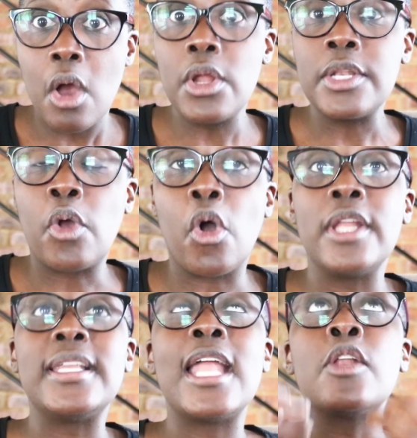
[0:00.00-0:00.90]
in
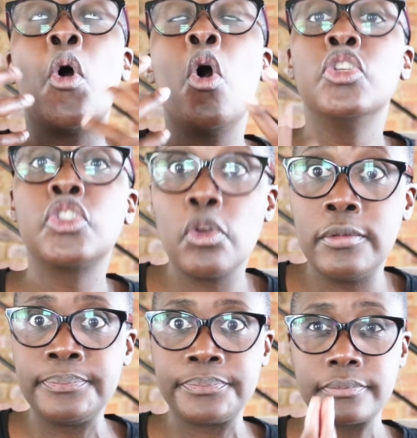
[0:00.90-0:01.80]
God and
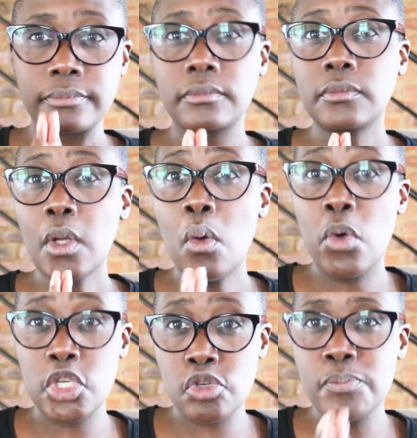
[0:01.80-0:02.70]
also
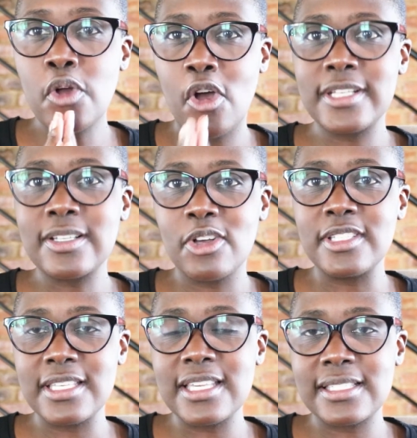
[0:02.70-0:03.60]
worship God,
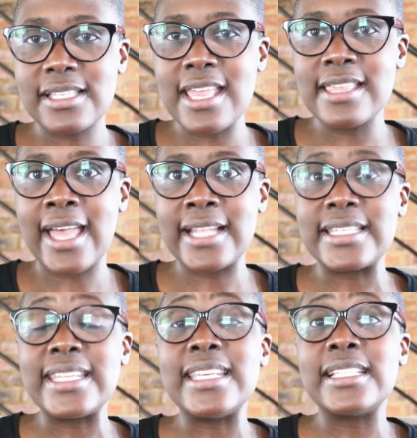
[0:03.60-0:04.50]
because he is saying that
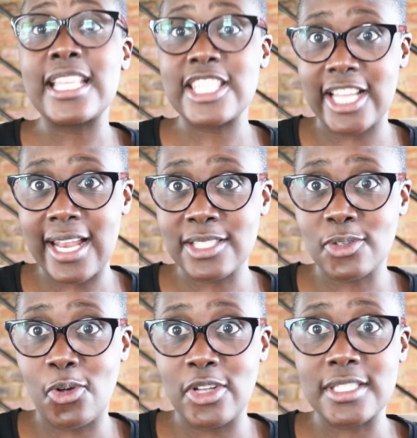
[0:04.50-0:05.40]
he is a jealous
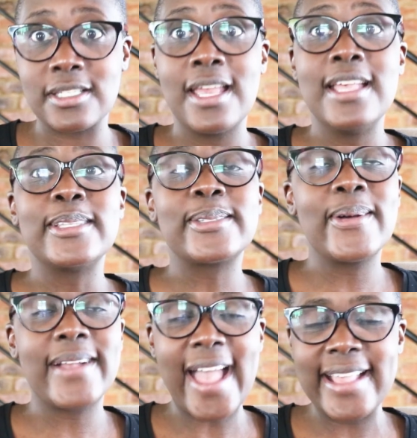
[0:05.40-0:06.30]
God.
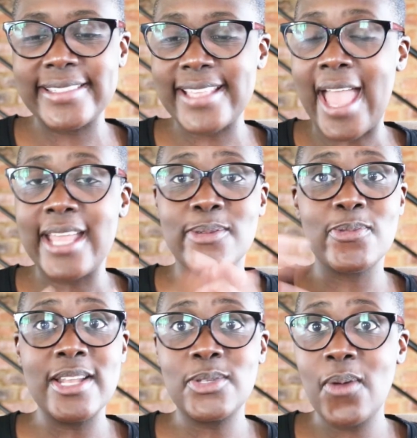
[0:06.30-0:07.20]
So guys, yeah, it
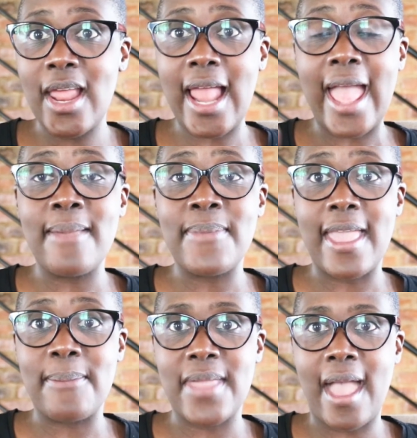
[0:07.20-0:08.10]
went well. I am
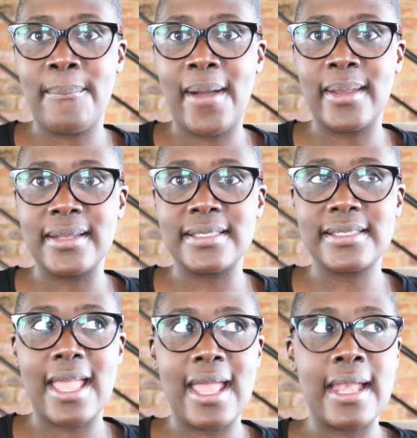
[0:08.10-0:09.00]
happy about
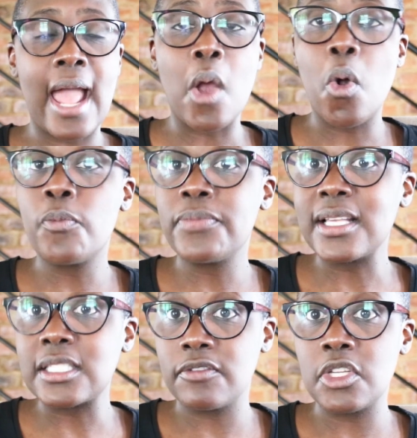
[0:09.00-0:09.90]
it, and I hope
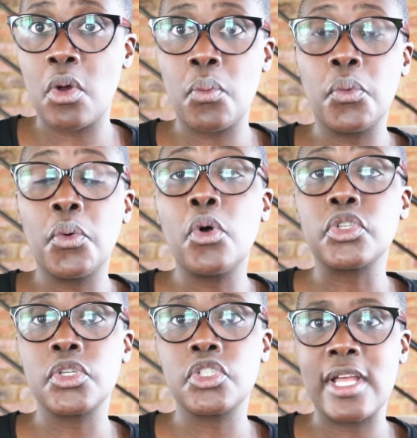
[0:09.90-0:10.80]
this video will
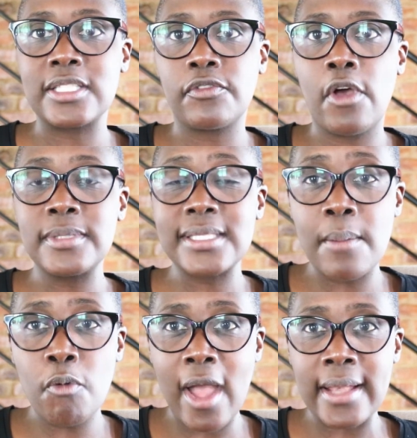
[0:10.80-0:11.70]
also transform
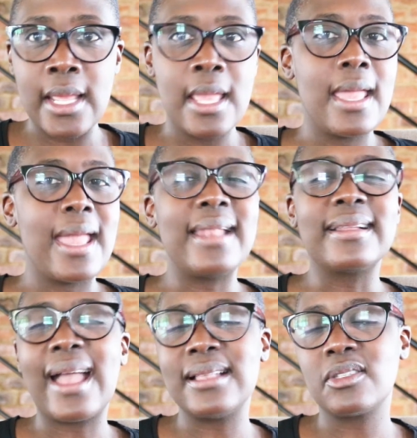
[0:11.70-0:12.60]
someone.
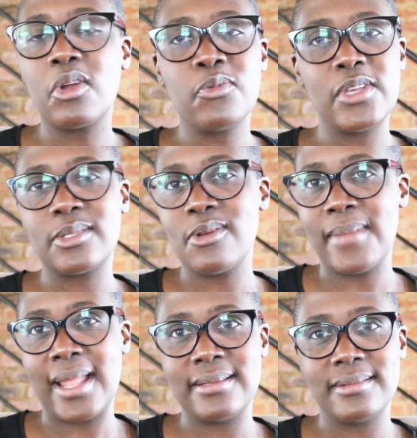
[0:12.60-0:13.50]
And guys, don't waste your
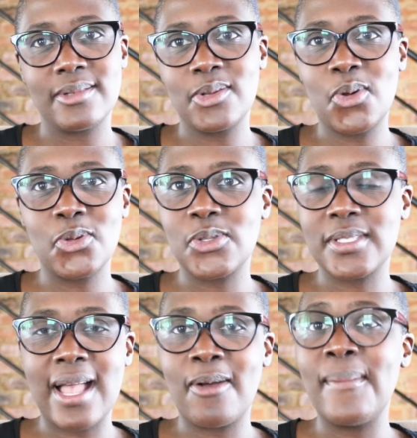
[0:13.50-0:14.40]
money. Don't go to
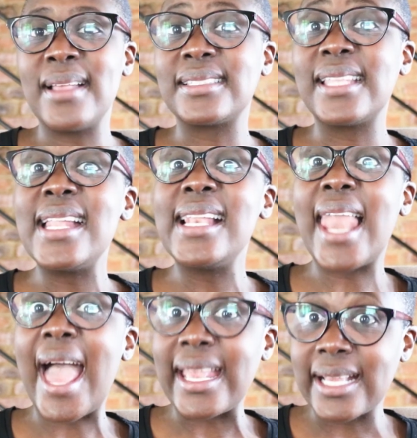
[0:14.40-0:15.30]
sangomas. They
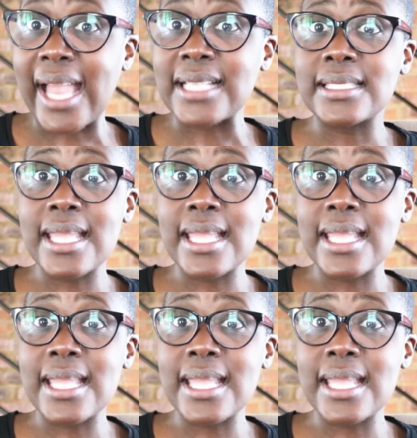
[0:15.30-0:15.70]
lie, guys.